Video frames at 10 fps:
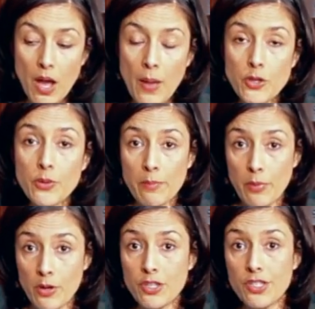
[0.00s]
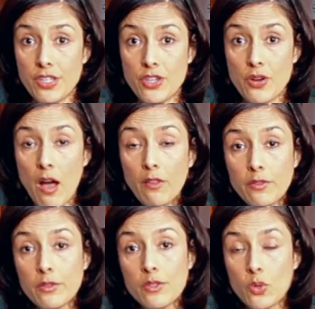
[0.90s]
you can purchase in your health
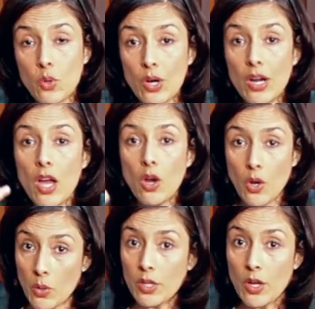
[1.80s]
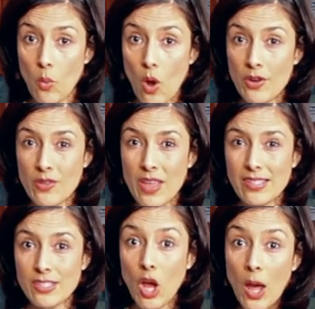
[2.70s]
food store coconut water
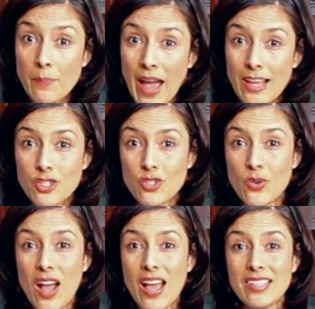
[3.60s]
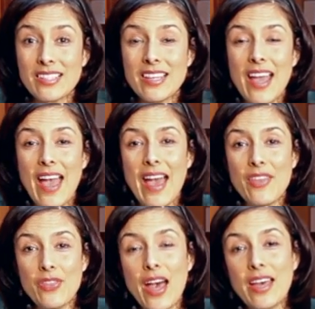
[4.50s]
that's non-pasteurized
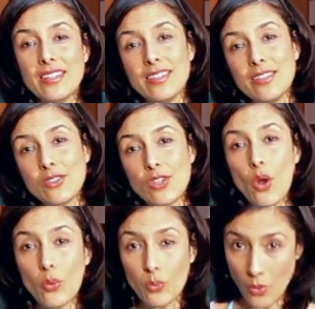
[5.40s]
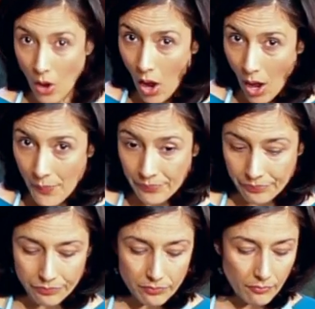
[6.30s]
and that is raw.
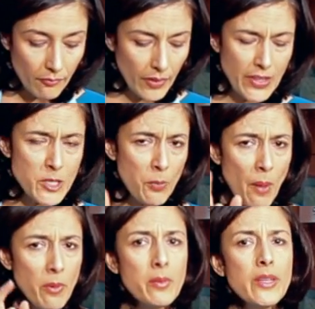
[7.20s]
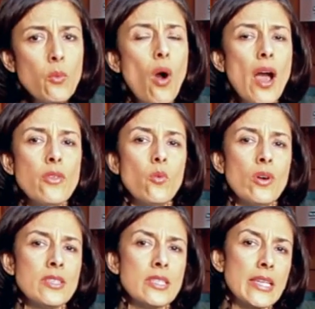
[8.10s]
That's probably why the
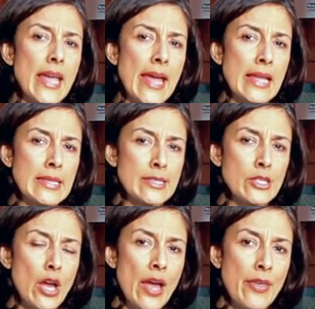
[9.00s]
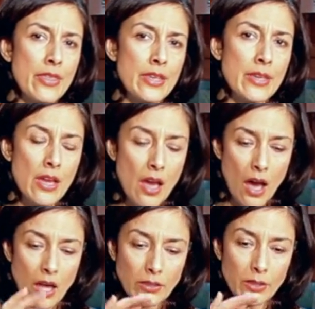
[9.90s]
ones in the cans and the
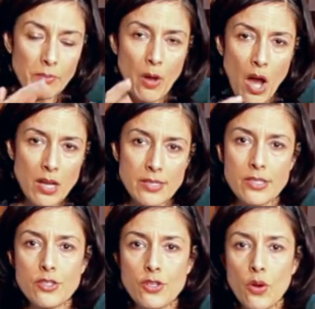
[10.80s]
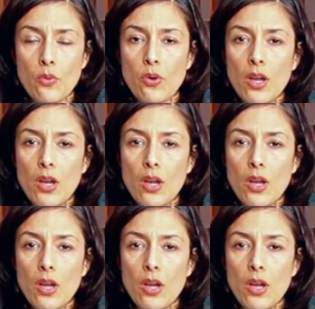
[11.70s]
little boxes don't